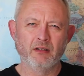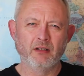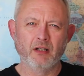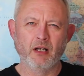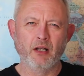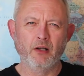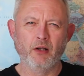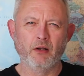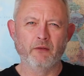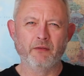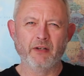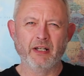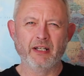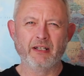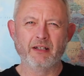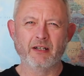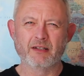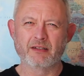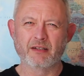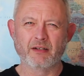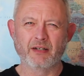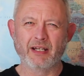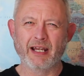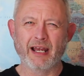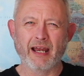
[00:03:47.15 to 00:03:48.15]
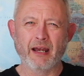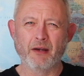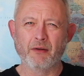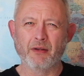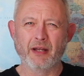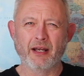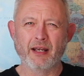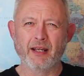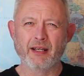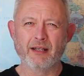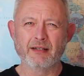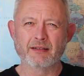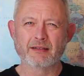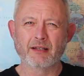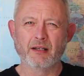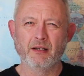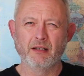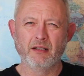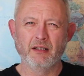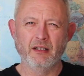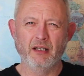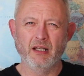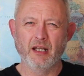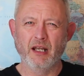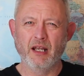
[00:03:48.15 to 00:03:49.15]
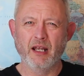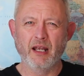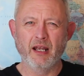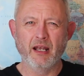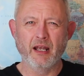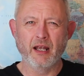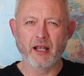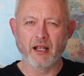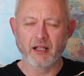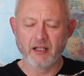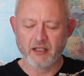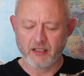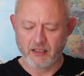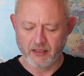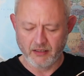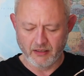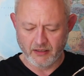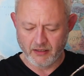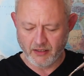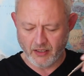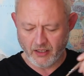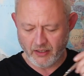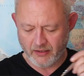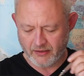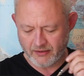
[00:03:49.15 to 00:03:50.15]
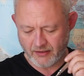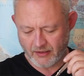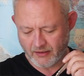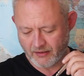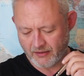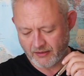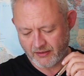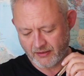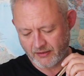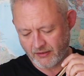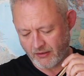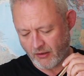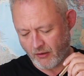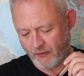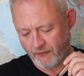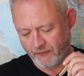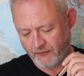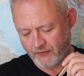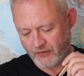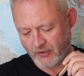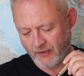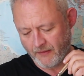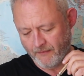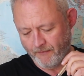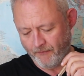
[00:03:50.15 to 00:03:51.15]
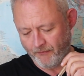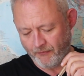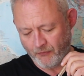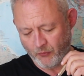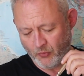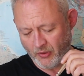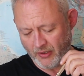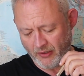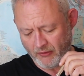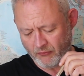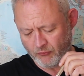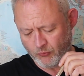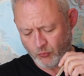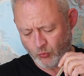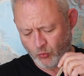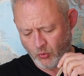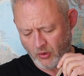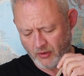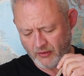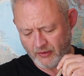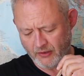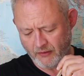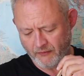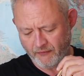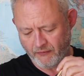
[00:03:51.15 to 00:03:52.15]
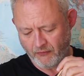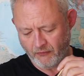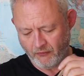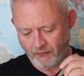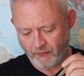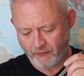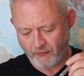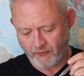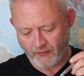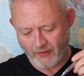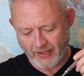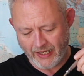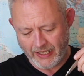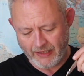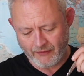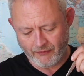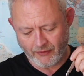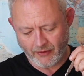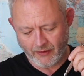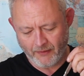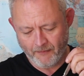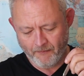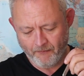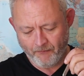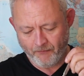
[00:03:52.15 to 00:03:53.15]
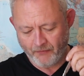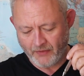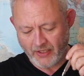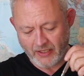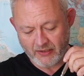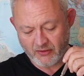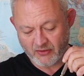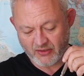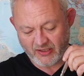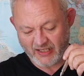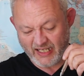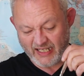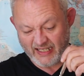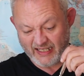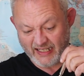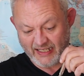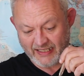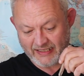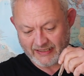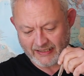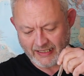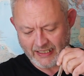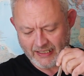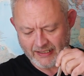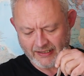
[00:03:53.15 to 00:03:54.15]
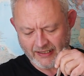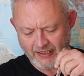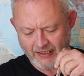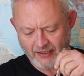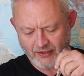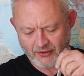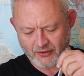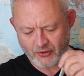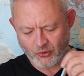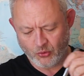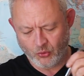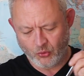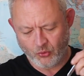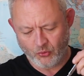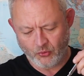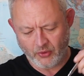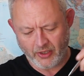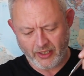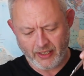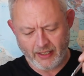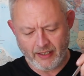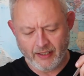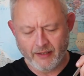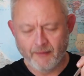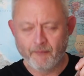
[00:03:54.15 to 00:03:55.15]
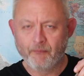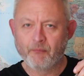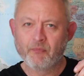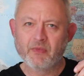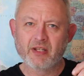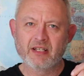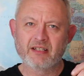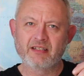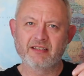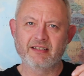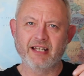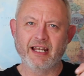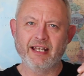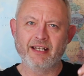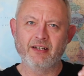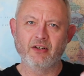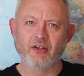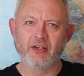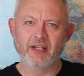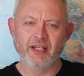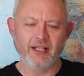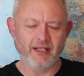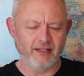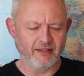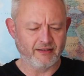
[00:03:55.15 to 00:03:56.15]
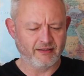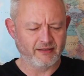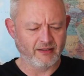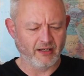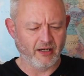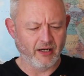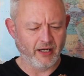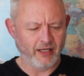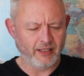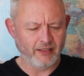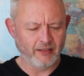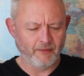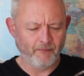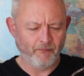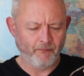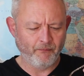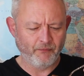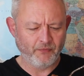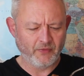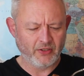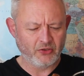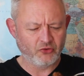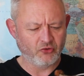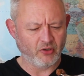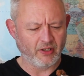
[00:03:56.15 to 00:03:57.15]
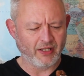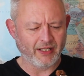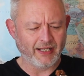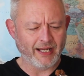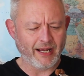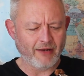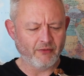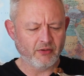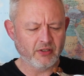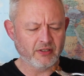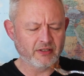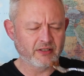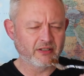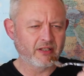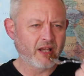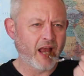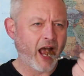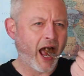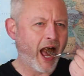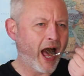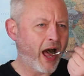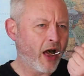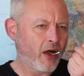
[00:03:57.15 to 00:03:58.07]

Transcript: A lovely cut of cow that is, yeah, nice and soft with a wonderful flavour. It doesn't need any seasoning at all, the steak on the inside. Let's try the carrots.